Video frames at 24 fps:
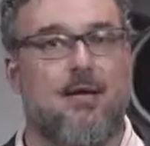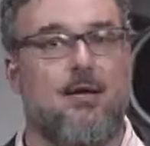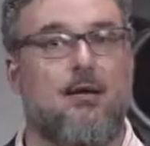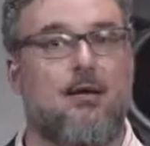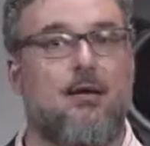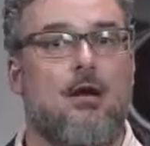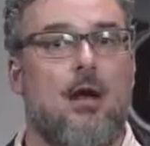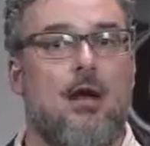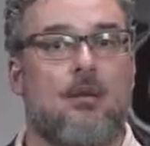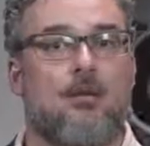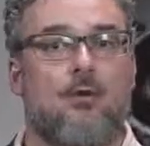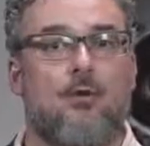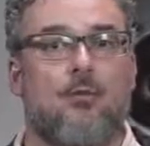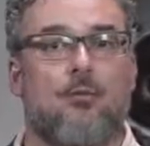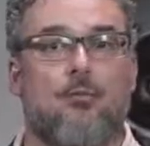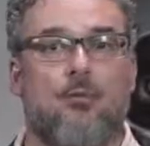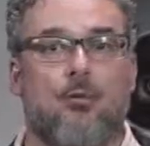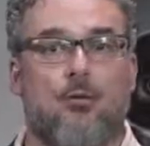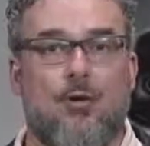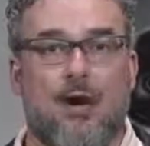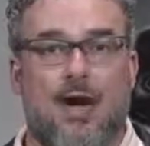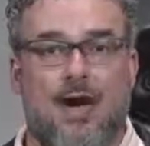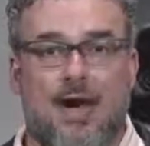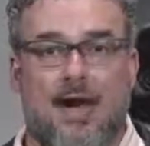another
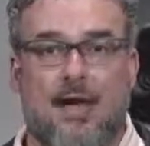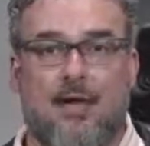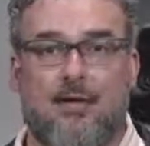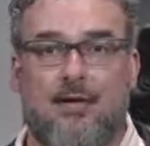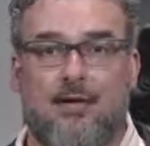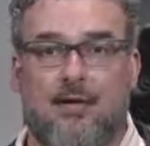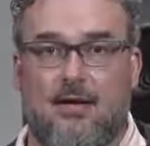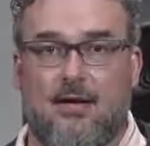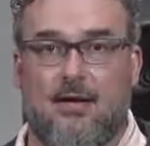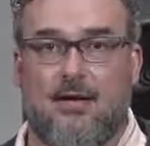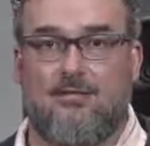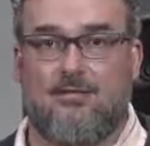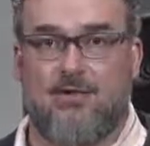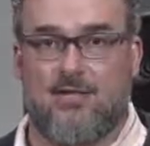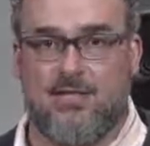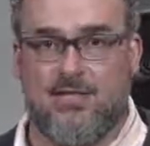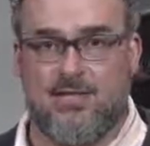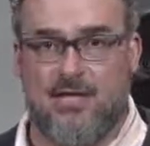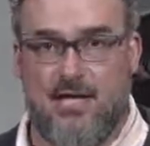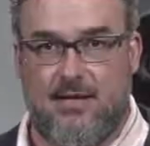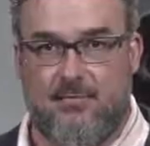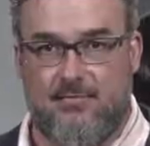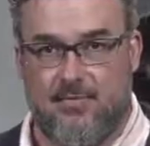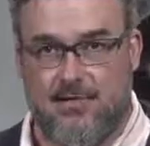brand of the
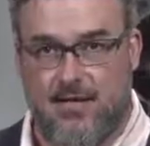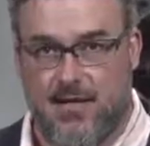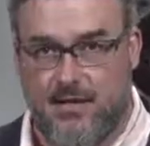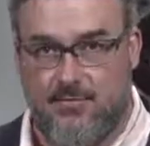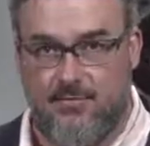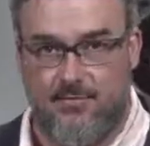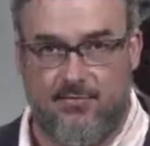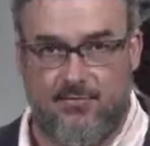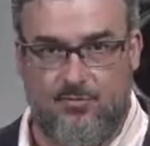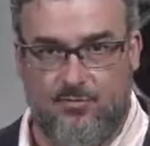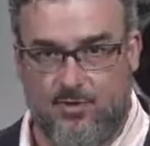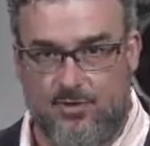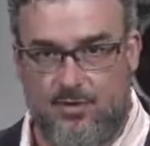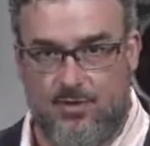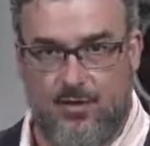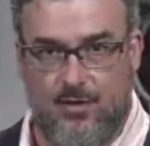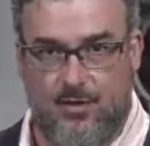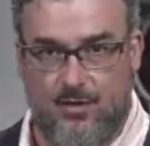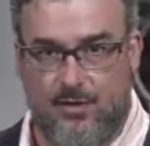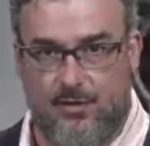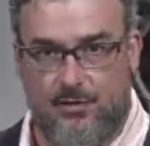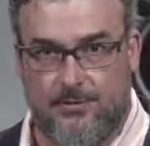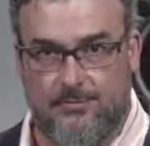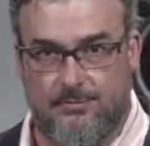same type of
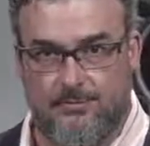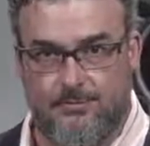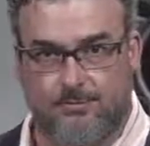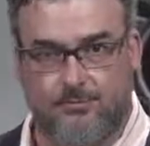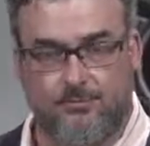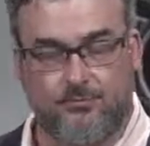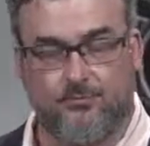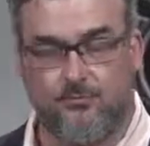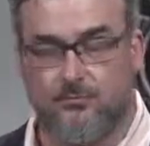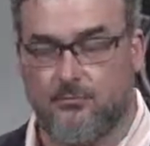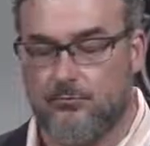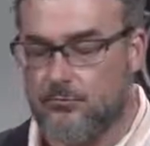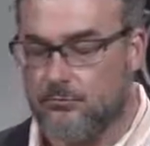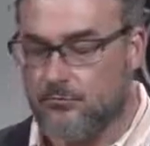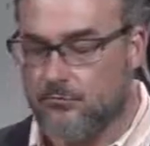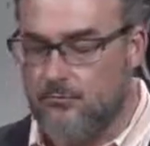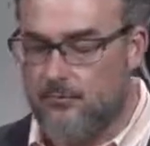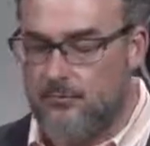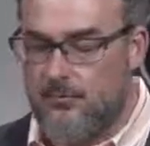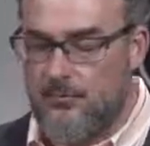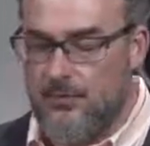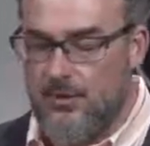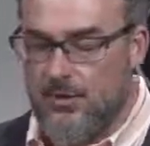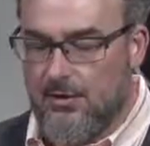material.
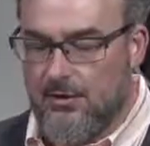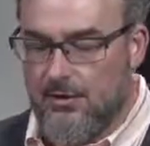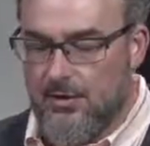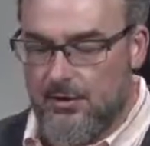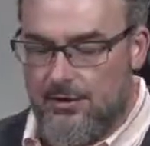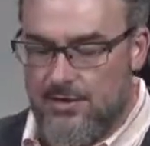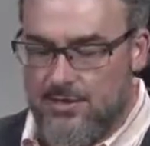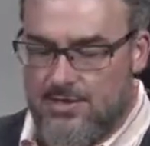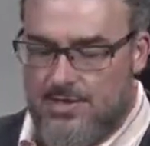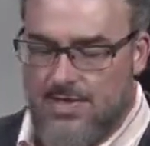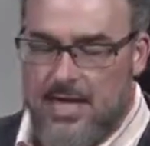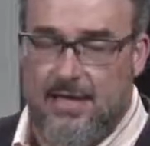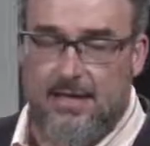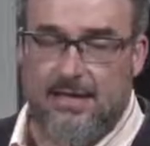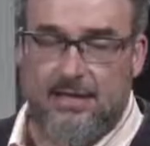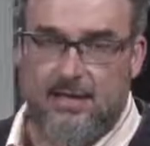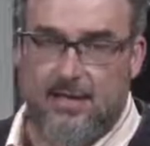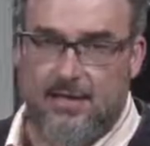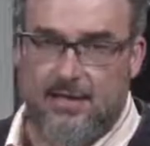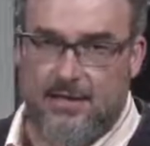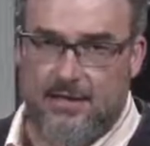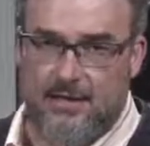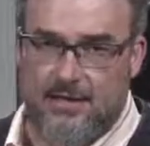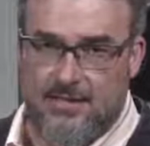The static
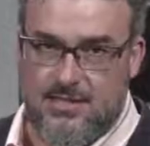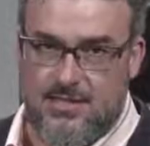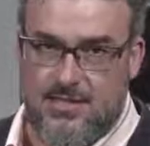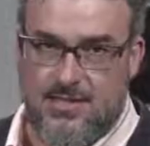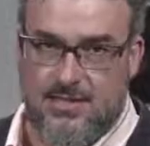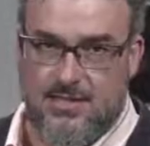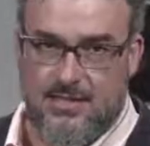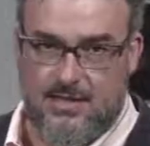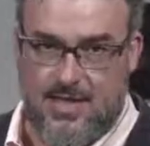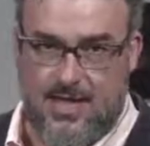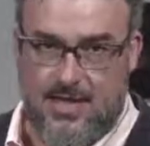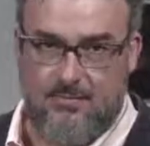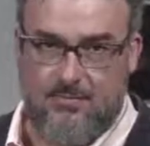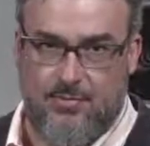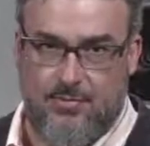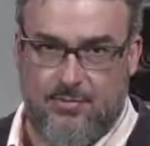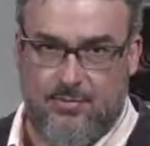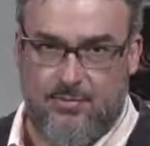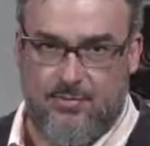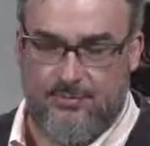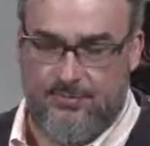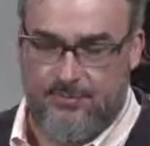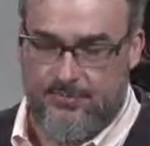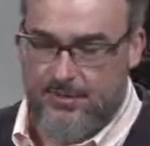cling is an
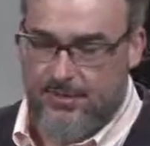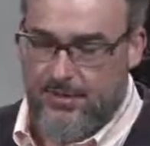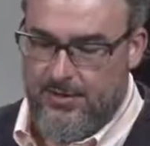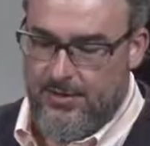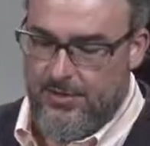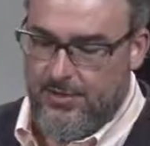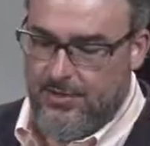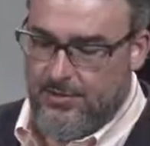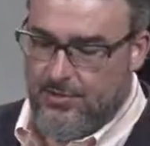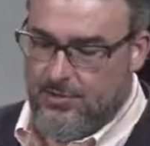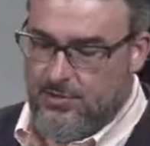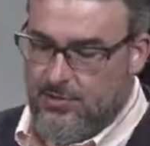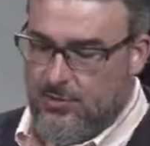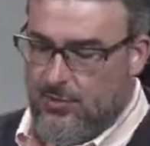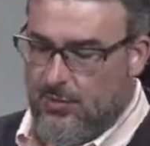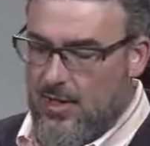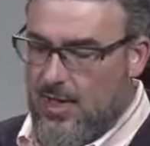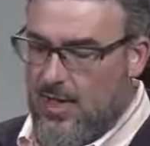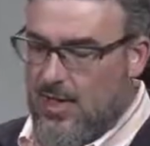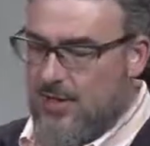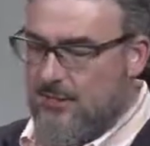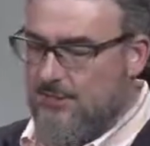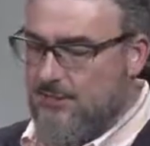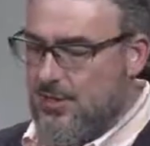example. So what
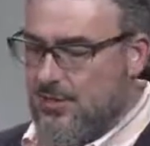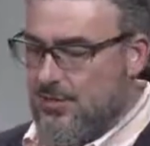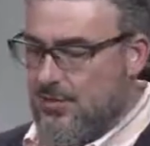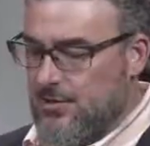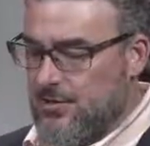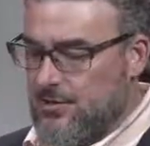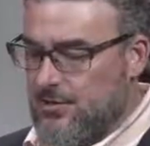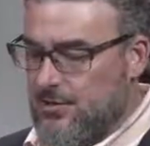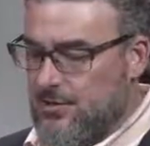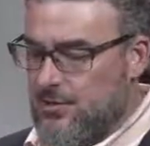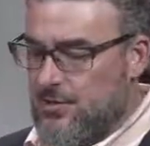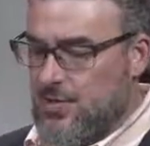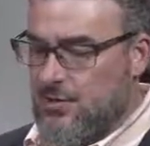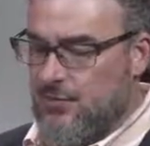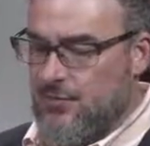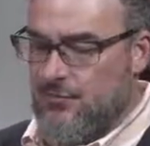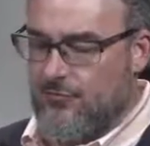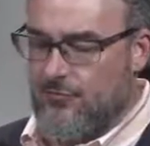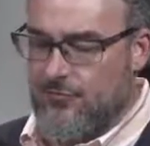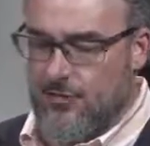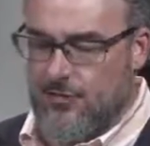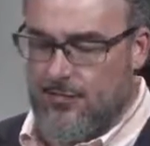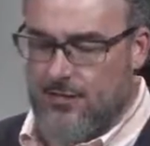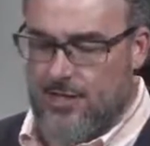I have here is a General
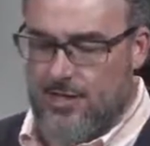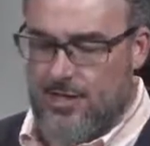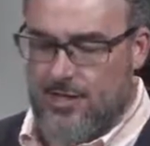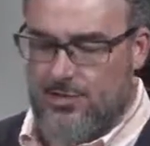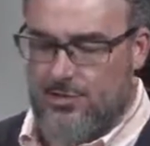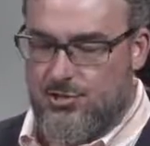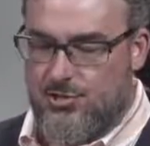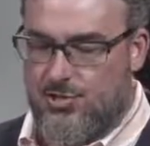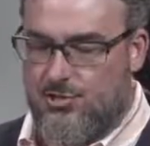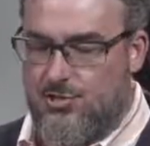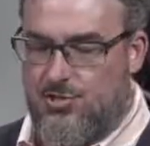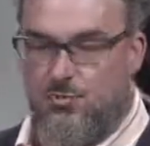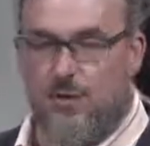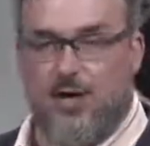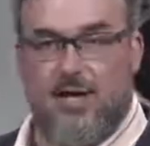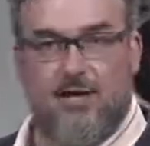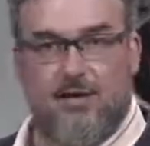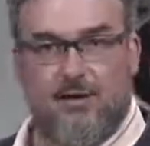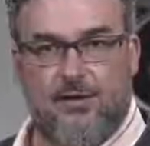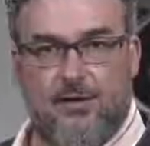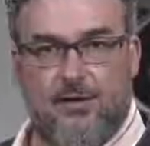Formulations white